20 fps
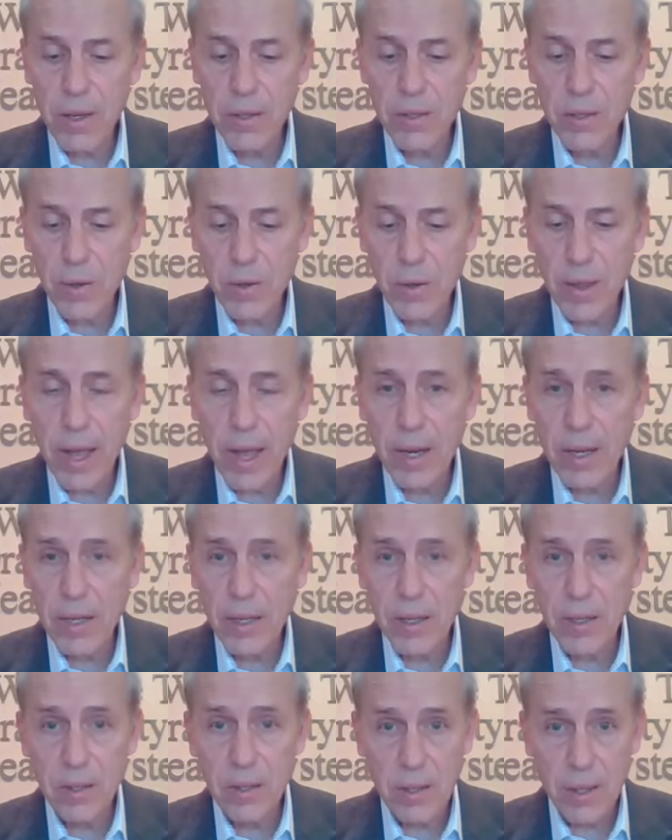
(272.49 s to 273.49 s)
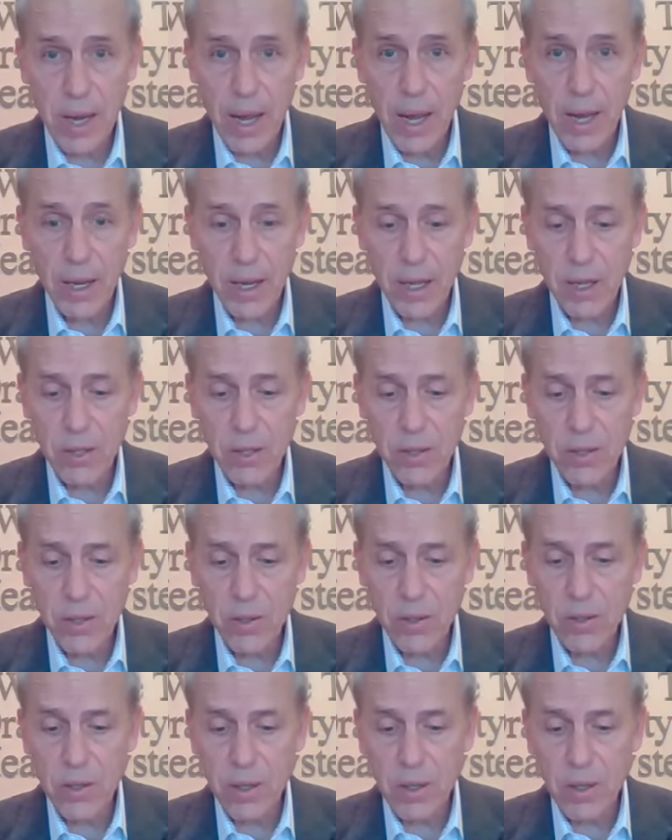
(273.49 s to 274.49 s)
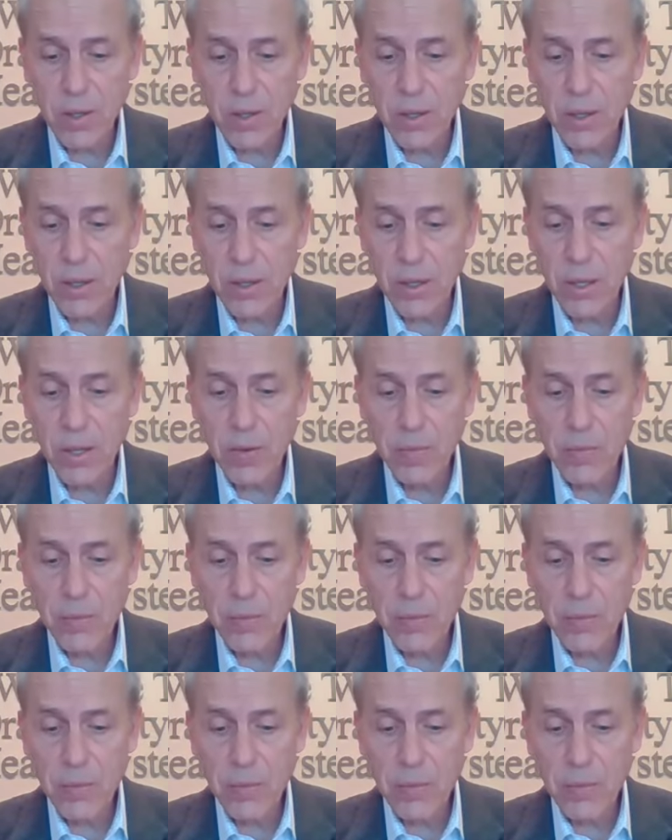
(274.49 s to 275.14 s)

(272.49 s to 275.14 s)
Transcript: so that is not a concern currently.